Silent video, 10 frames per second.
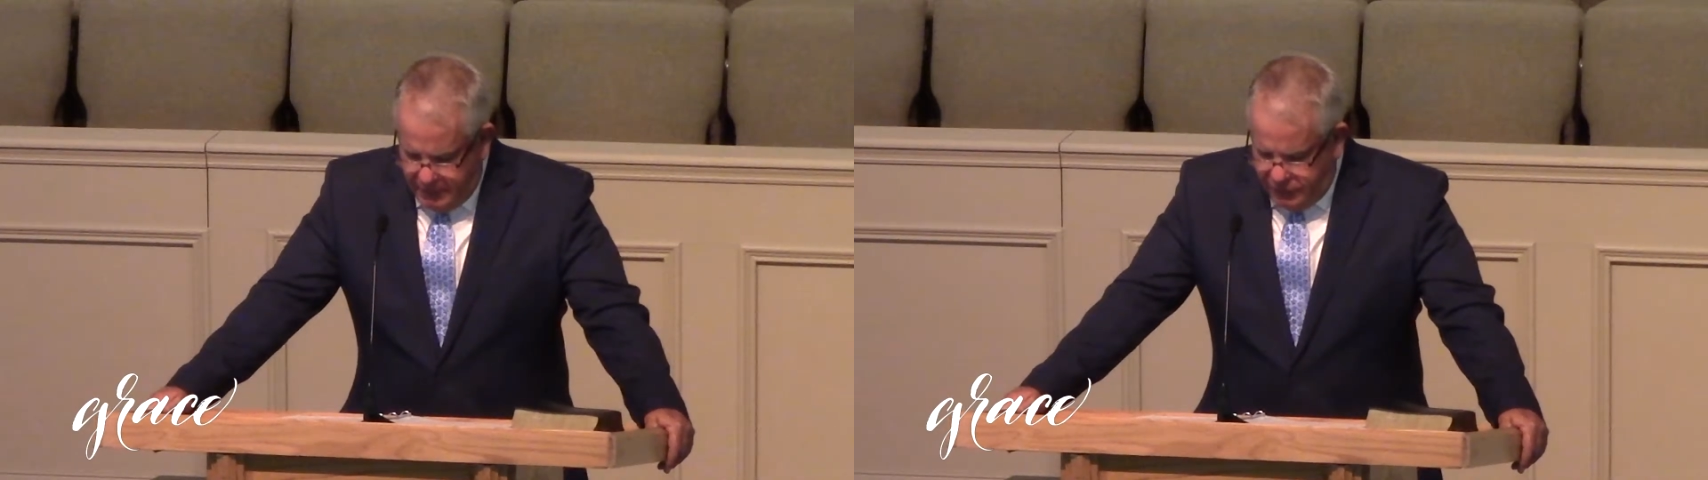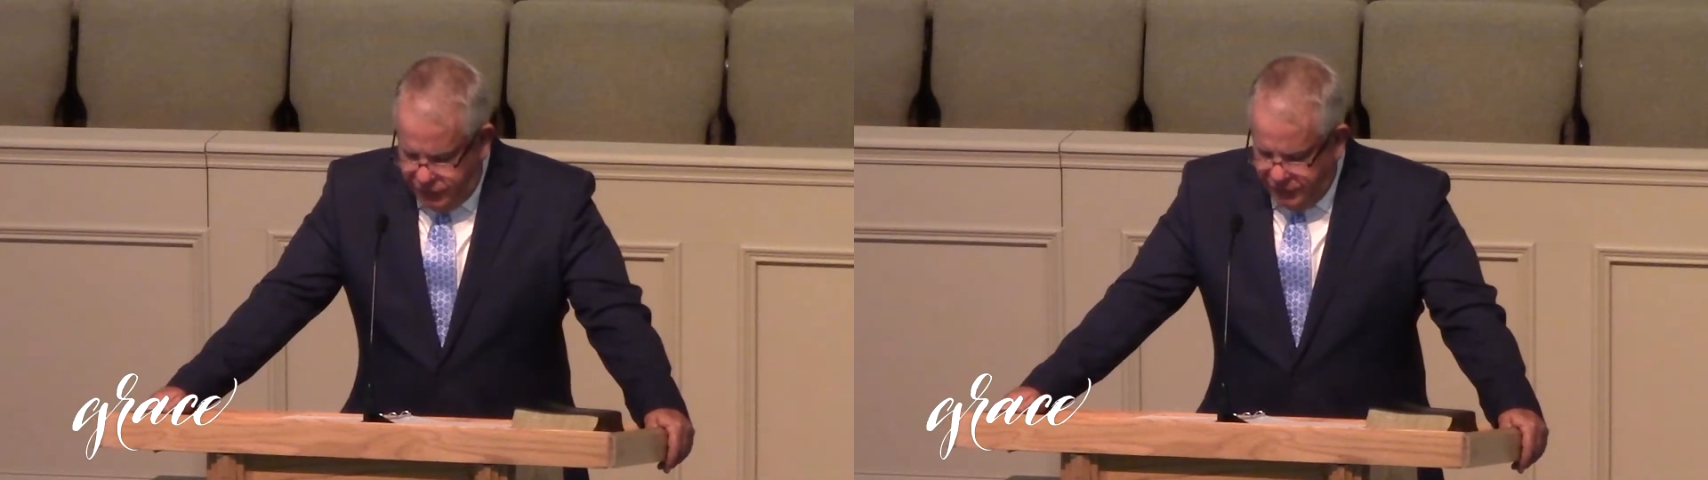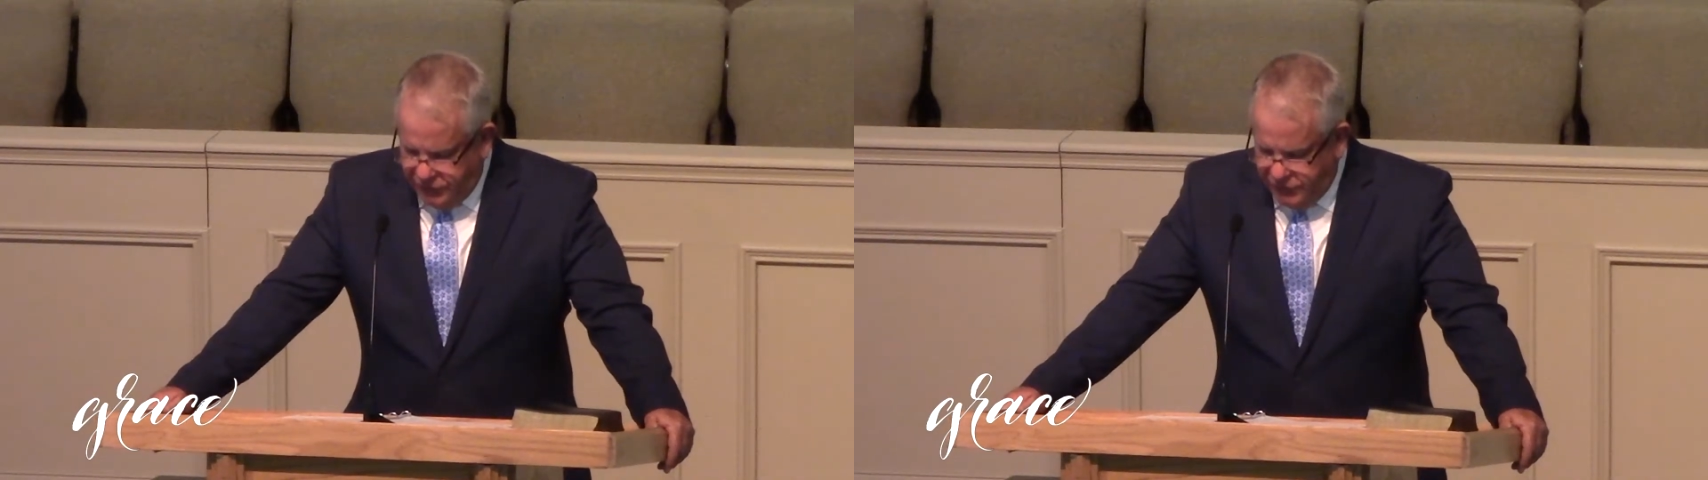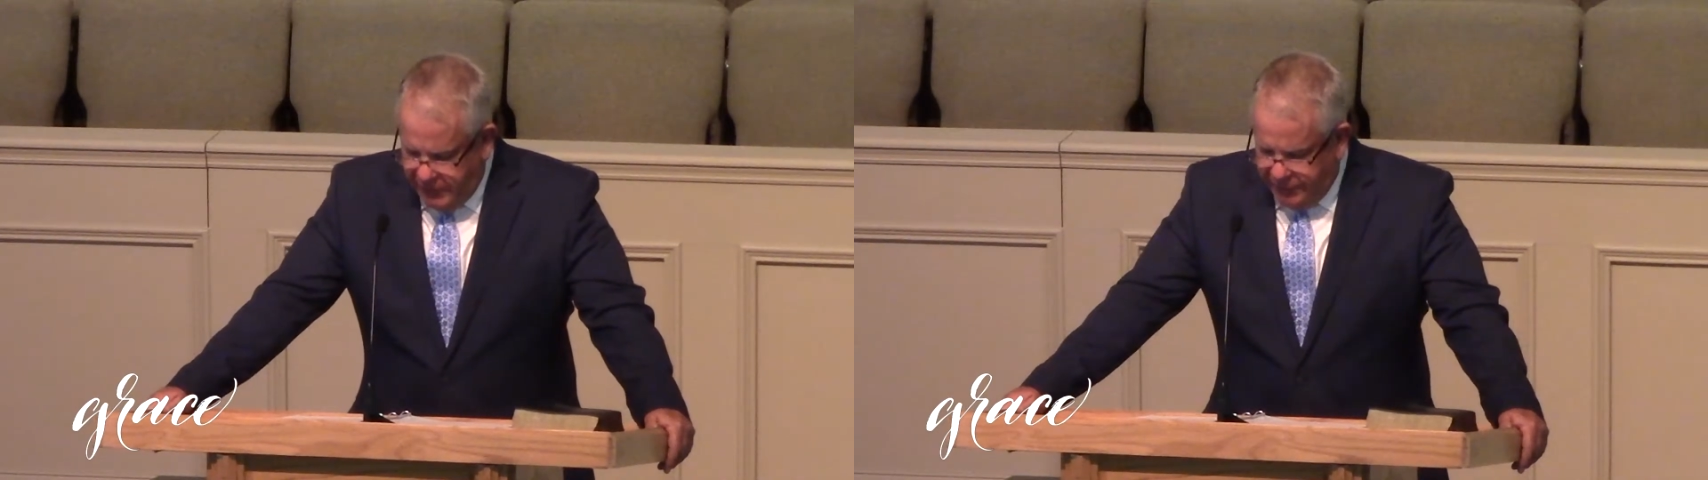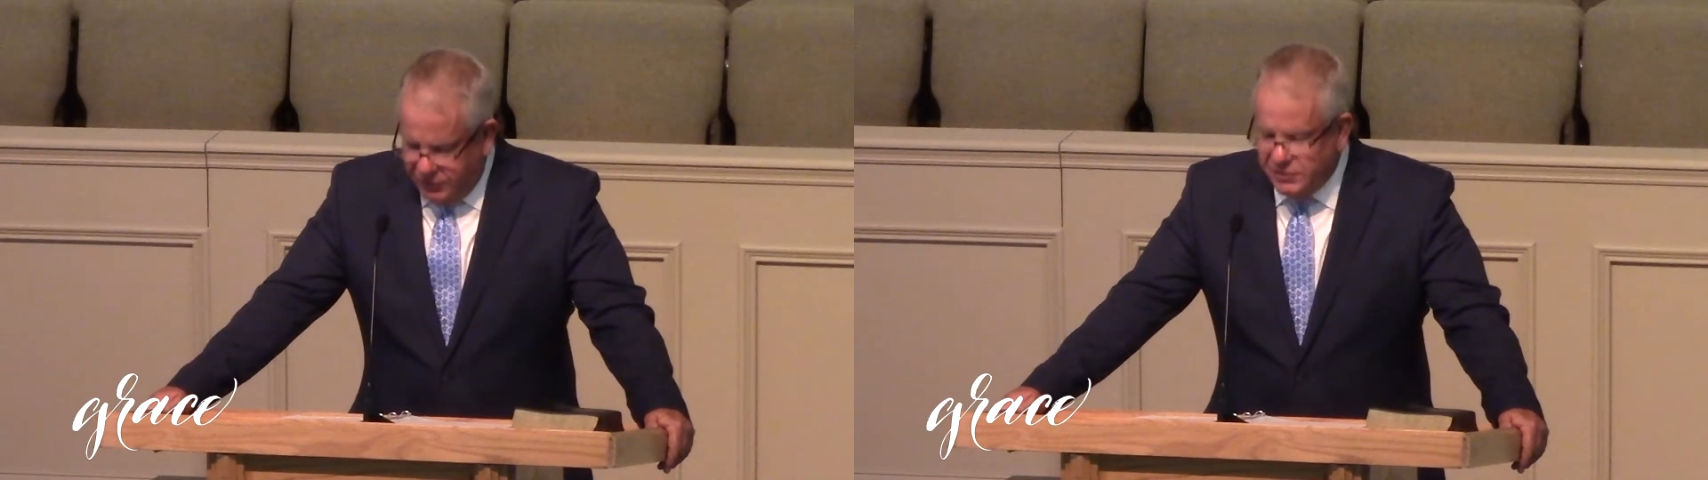Jesus
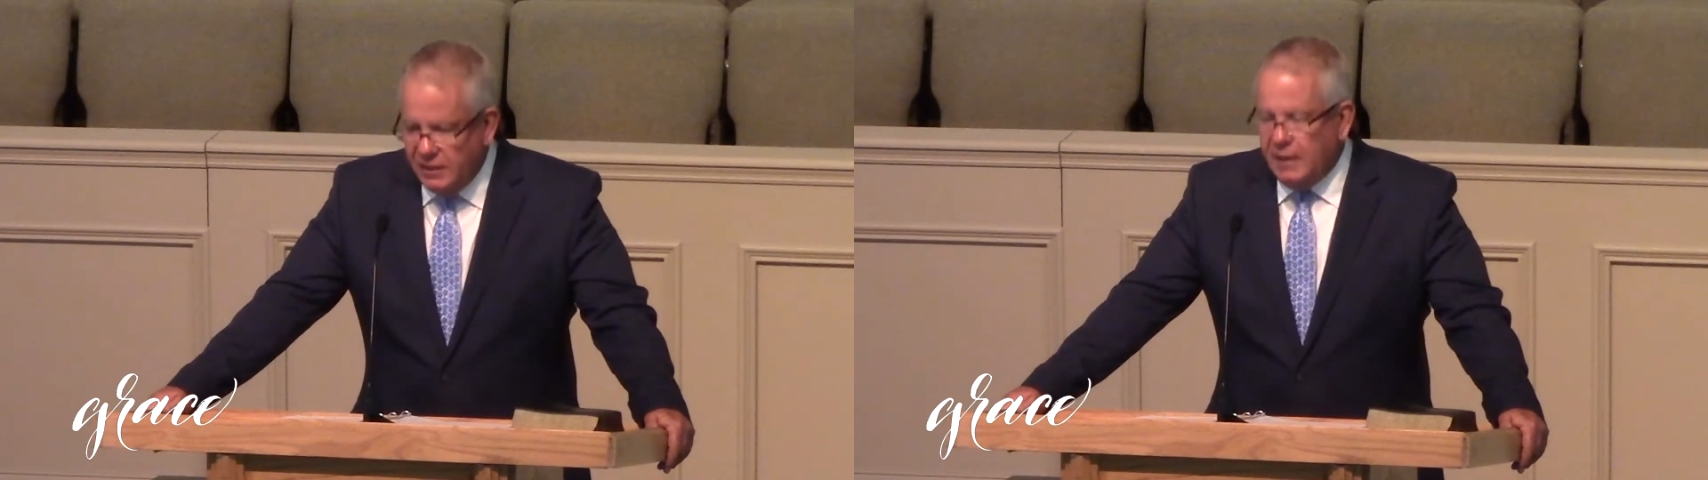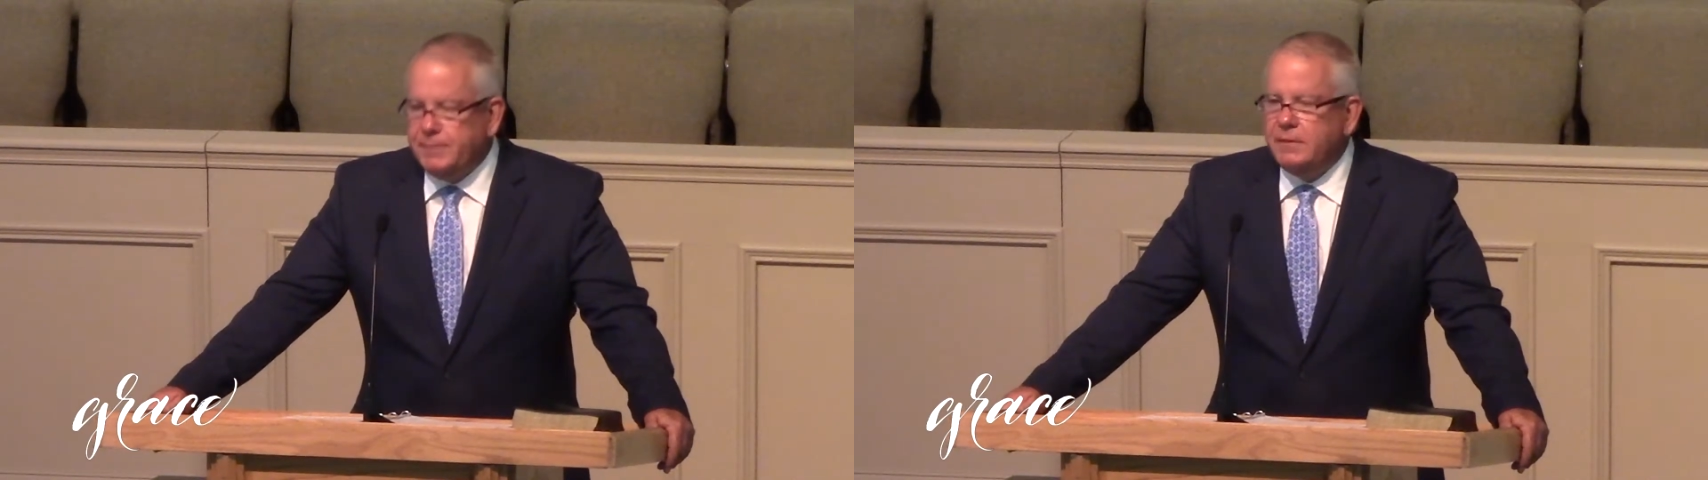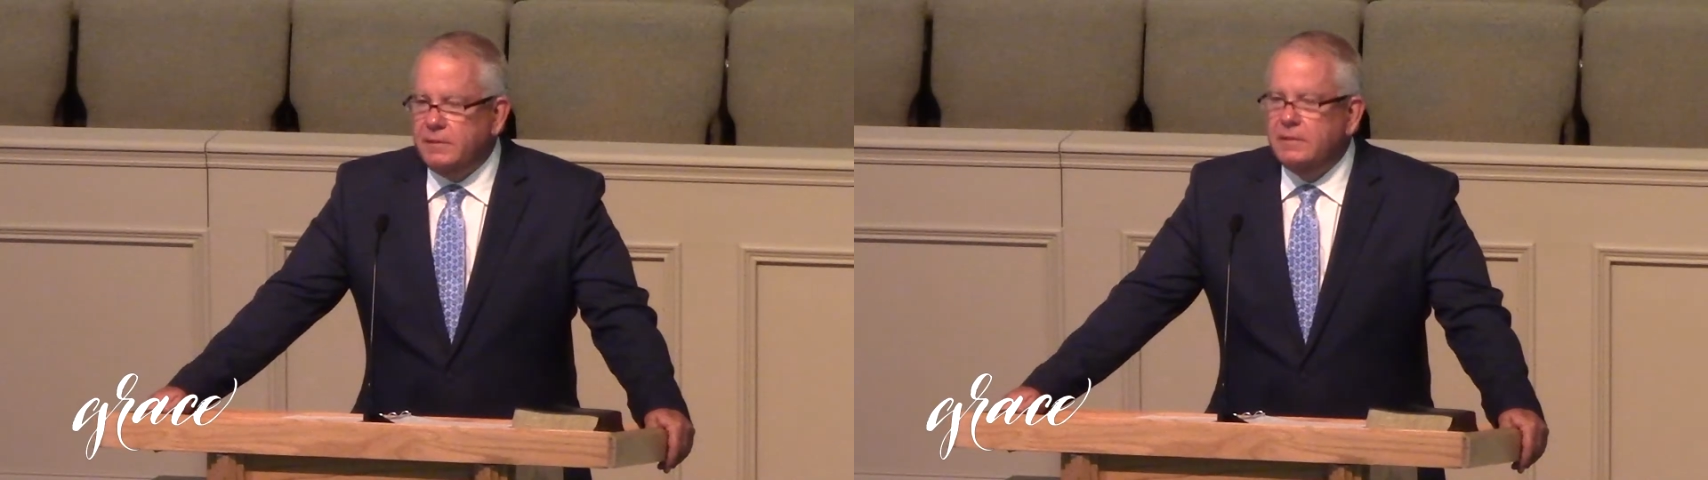never stopped,